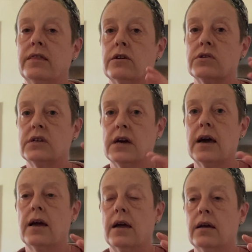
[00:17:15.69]
They'll
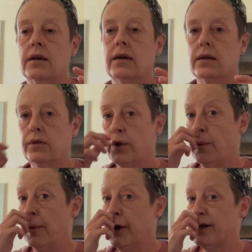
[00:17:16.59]
stay in a little
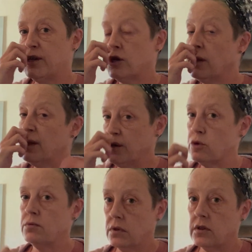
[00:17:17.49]
bush, and
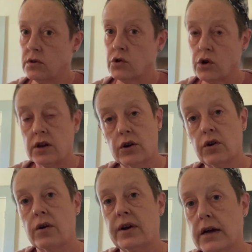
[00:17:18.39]
those are good to
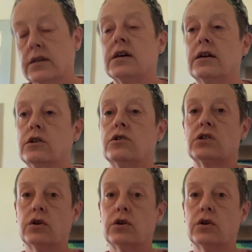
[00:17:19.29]
grow in containers.